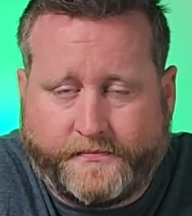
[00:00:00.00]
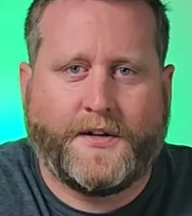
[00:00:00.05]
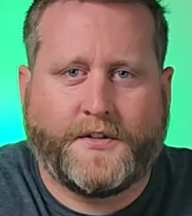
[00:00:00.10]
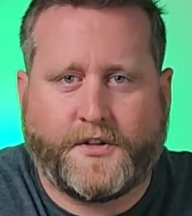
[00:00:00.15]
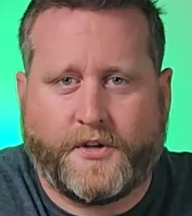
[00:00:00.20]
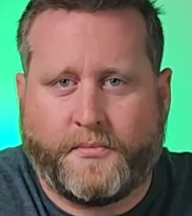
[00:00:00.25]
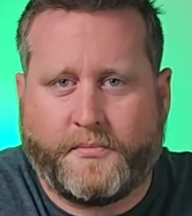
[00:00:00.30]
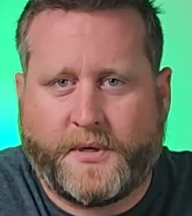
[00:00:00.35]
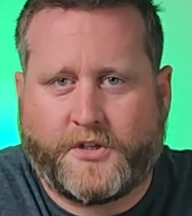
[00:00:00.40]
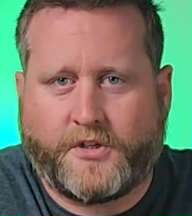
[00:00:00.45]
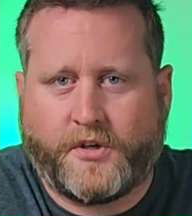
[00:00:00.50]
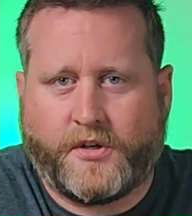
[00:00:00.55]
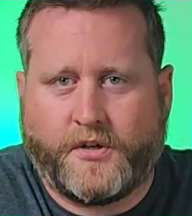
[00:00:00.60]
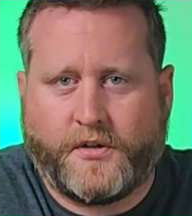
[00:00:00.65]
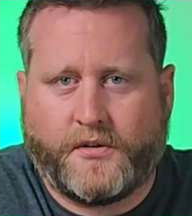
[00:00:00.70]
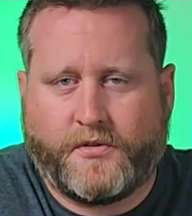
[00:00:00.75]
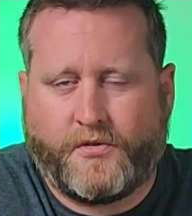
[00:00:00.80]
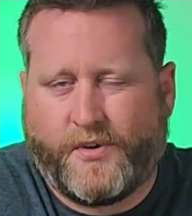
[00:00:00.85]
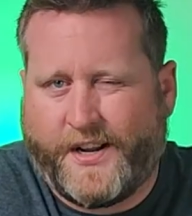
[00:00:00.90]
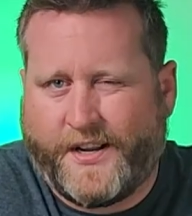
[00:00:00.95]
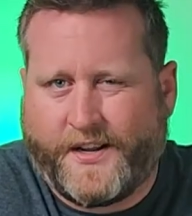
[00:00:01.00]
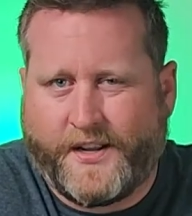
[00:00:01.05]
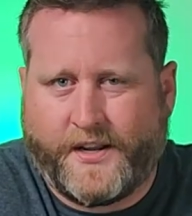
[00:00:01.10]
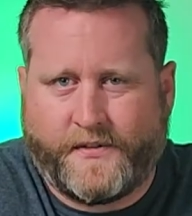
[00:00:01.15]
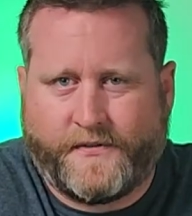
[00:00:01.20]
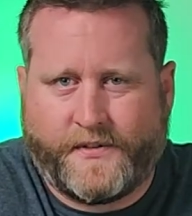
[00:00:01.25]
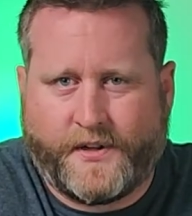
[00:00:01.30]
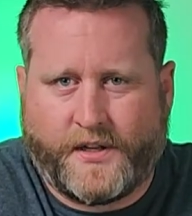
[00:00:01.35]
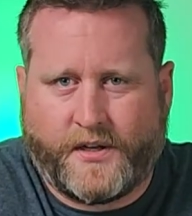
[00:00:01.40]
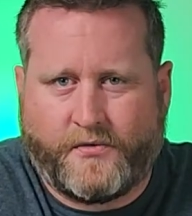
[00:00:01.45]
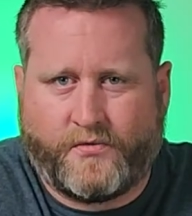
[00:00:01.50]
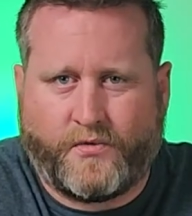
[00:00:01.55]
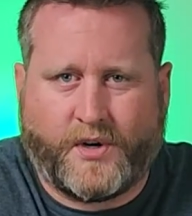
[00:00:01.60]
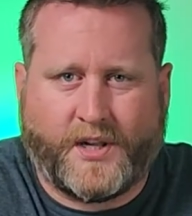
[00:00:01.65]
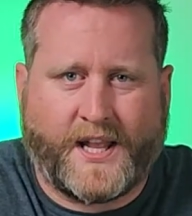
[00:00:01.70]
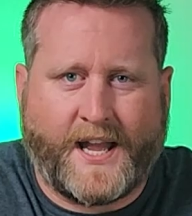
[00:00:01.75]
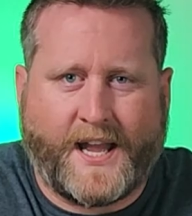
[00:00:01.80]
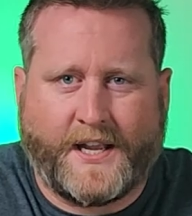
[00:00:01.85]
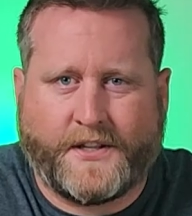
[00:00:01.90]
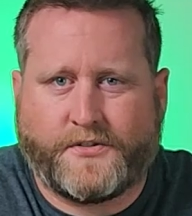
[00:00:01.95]
So make sure you create kind of a
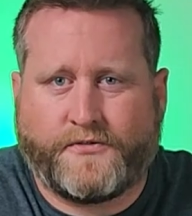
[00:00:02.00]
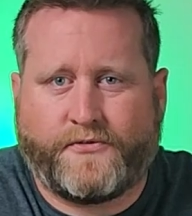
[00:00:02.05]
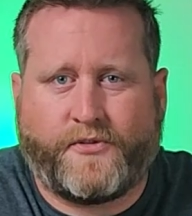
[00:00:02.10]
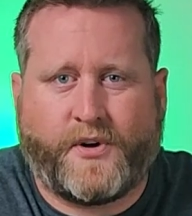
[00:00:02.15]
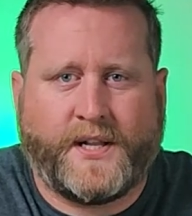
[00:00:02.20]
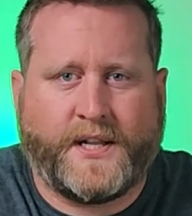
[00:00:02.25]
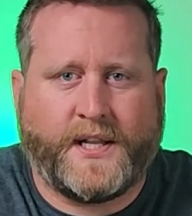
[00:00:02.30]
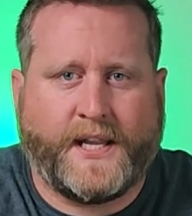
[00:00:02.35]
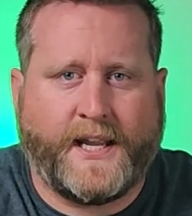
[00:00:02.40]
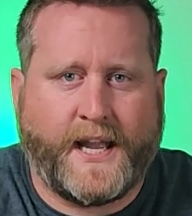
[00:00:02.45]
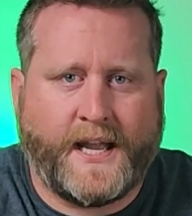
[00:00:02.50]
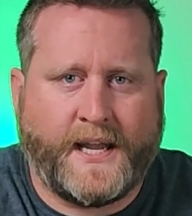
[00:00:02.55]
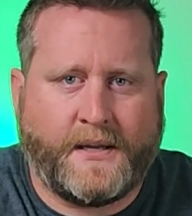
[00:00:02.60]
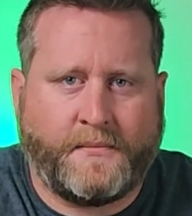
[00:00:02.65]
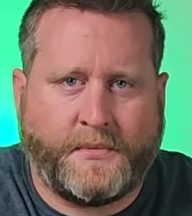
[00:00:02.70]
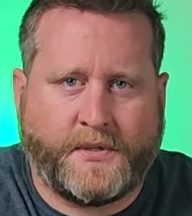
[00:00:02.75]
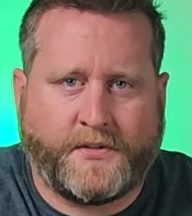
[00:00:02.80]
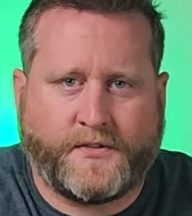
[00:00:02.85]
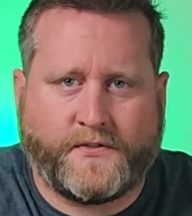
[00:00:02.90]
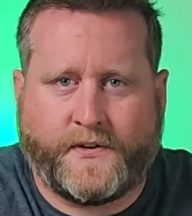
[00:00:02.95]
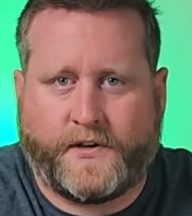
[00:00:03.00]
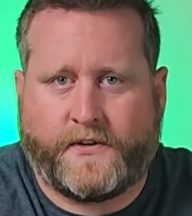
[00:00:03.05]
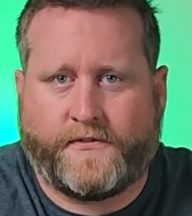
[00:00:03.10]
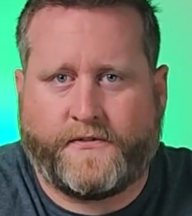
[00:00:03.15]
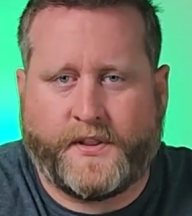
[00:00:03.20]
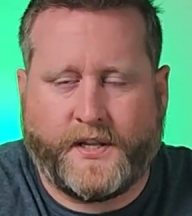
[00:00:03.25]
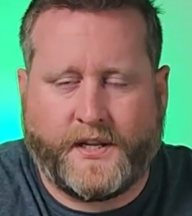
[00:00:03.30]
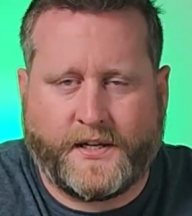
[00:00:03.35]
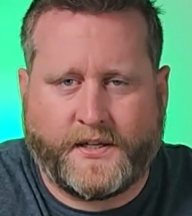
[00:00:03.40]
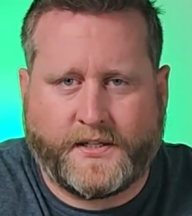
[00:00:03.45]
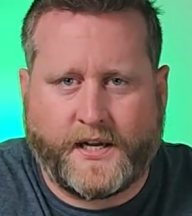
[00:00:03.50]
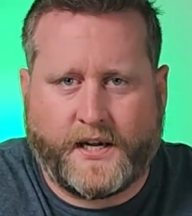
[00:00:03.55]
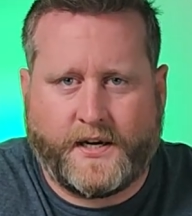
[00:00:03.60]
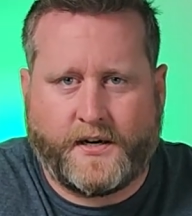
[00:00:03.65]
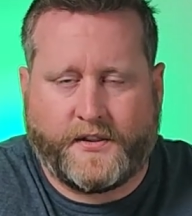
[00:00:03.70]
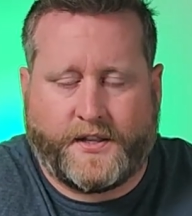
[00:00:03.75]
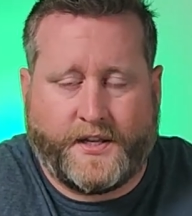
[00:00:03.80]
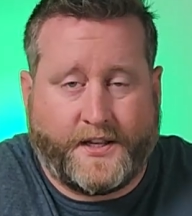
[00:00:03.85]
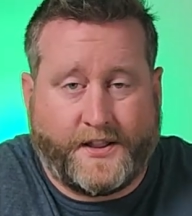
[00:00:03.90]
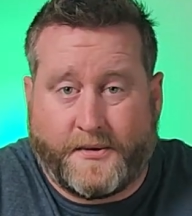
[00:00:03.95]
relaxed, friendly atmosphere for the
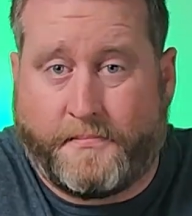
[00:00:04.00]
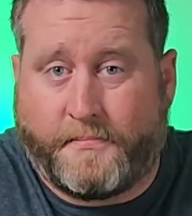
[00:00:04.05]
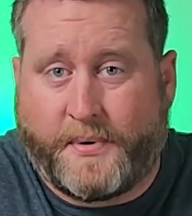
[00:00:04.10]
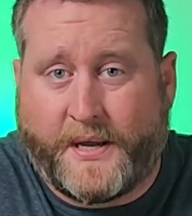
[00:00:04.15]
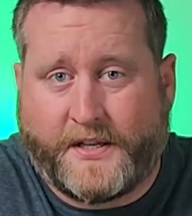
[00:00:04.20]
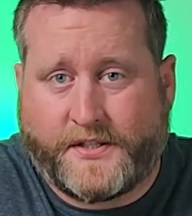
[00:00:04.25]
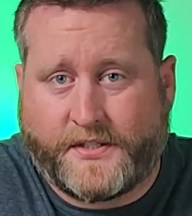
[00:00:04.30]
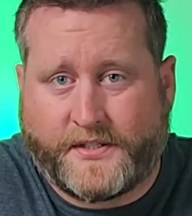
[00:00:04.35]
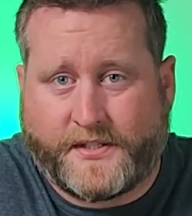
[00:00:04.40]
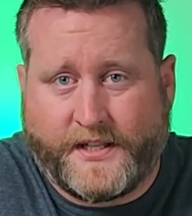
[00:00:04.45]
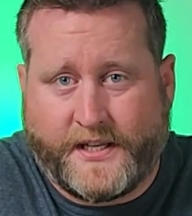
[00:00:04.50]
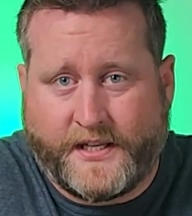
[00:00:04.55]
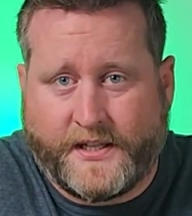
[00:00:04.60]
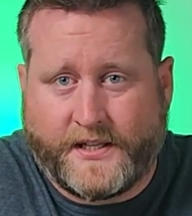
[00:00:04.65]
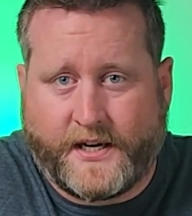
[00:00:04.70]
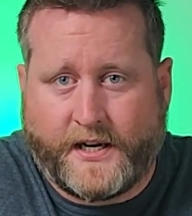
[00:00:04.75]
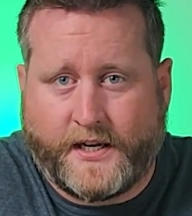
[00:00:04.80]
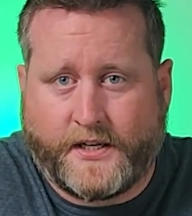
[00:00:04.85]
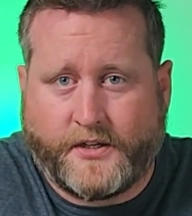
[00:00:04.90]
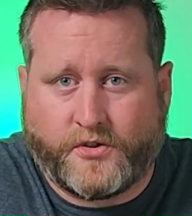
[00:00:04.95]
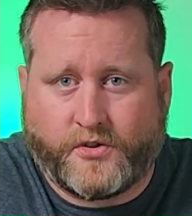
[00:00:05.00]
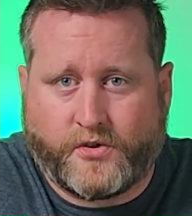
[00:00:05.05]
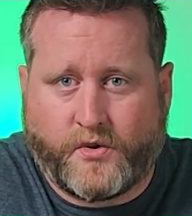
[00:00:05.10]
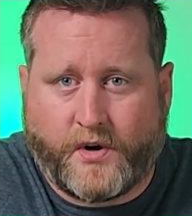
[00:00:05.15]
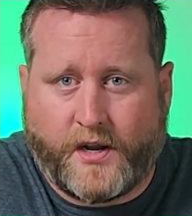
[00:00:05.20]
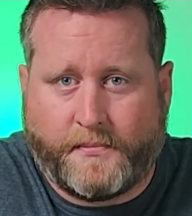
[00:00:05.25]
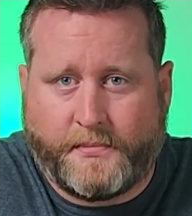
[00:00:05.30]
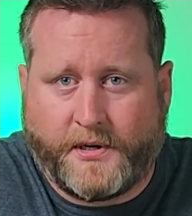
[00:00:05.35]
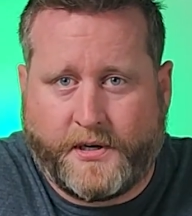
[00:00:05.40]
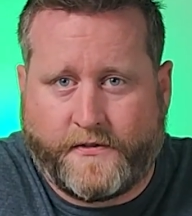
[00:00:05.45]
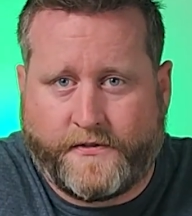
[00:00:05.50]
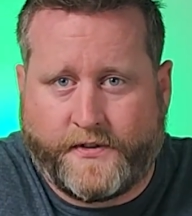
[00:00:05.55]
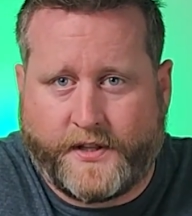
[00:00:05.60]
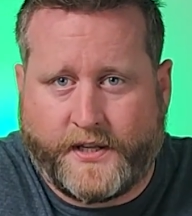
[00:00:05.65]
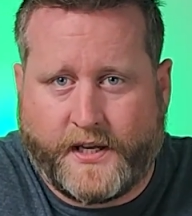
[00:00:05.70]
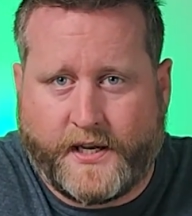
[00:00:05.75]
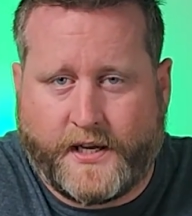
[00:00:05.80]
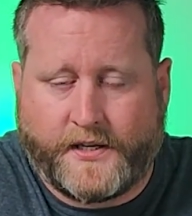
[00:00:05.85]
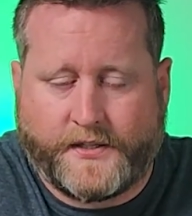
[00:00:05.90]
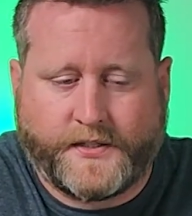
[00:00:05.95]
entire thing. The best thing that I could describe here for
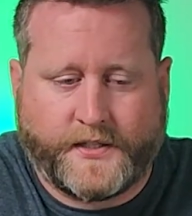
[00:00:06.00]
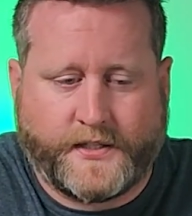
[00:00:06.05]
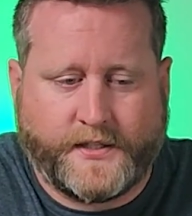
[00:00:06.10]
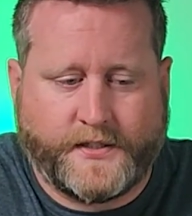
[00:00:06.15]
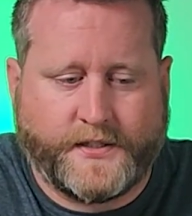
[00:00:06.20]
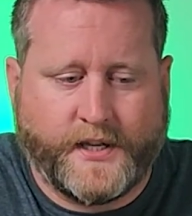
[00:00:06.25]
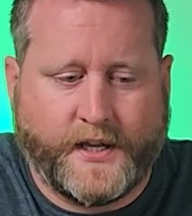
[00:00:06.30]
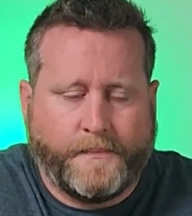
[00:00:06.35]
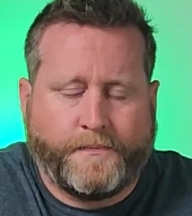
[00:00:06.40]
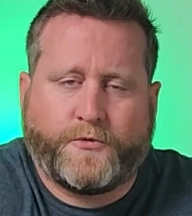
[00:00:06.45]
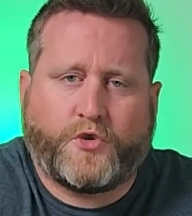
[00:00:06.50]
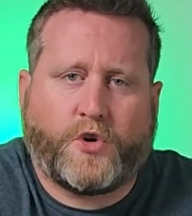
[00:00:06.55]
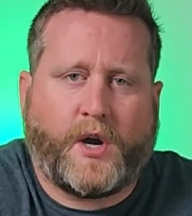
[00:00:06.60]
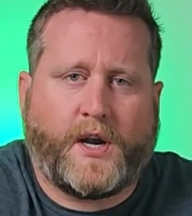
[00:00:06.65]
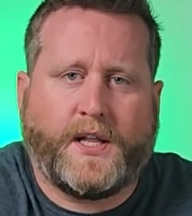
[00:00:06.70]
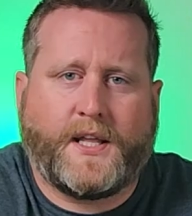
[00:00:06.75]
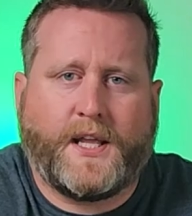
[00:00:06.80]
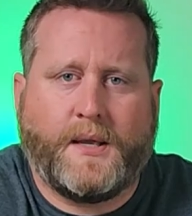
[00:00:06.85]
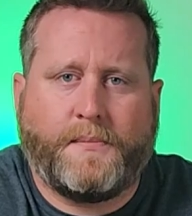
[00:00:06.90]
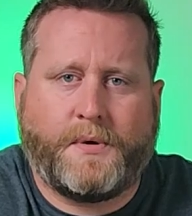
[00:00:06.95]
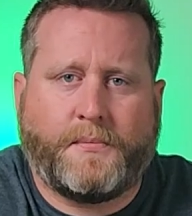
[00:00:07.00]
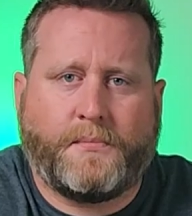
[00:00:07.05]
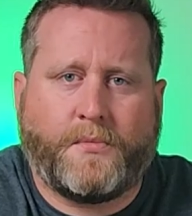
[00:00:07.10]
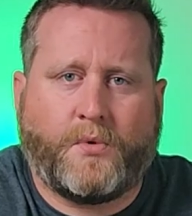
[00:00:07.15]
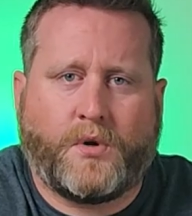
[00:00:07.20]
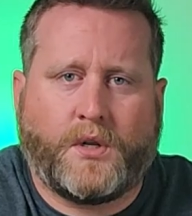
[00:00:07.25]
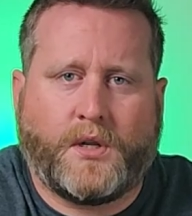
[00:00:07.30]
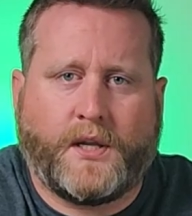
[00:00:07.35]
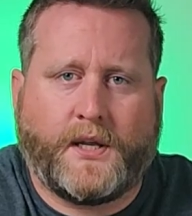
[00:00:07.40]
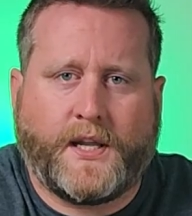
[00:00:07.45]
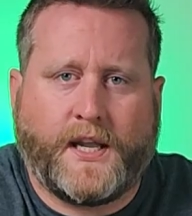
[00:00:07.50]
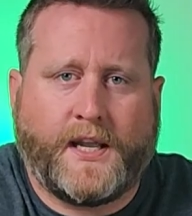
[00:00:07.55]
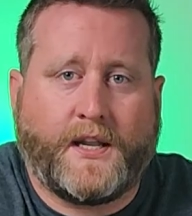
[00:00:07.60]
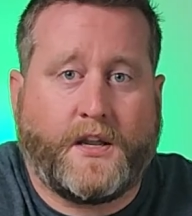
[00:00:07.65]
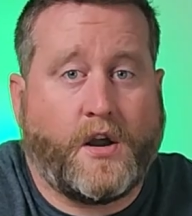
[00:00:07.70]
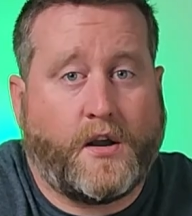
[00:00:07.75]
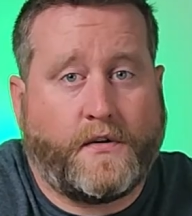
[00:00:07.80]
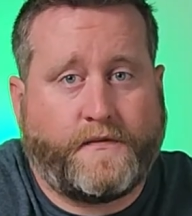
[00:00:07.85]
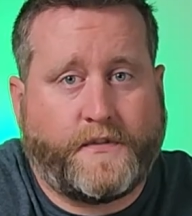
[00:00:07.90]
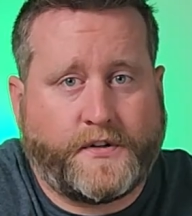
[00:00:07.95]
the S is try to keep it more like a
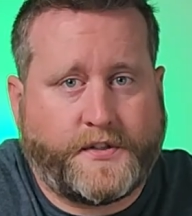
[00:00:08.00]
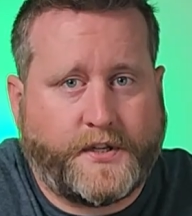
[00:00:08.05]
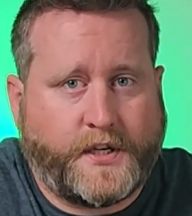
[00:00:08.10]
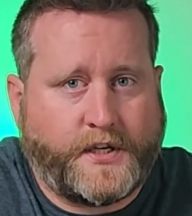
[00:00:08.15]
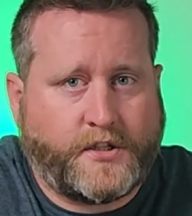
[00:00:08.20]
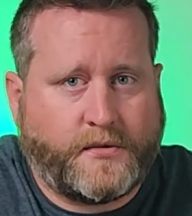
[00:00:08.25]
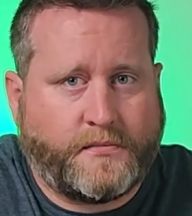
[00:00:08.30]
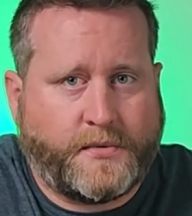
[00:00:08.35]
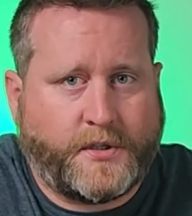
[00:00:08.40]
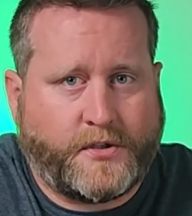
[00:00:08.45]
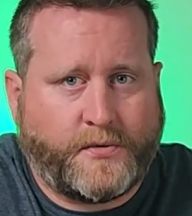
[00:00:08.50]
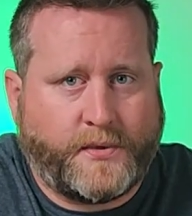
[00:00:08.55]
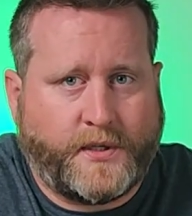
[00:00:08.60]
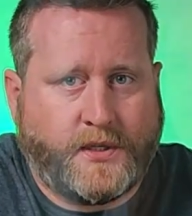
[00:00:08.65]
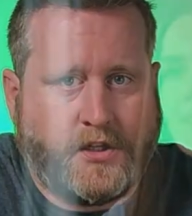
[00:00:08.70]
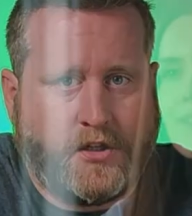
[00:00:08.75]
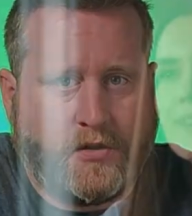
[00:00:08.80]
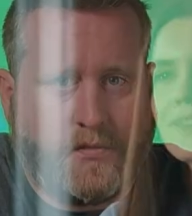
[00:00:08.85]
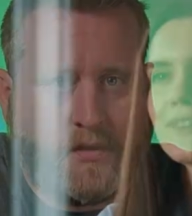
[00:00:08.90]
conversation between you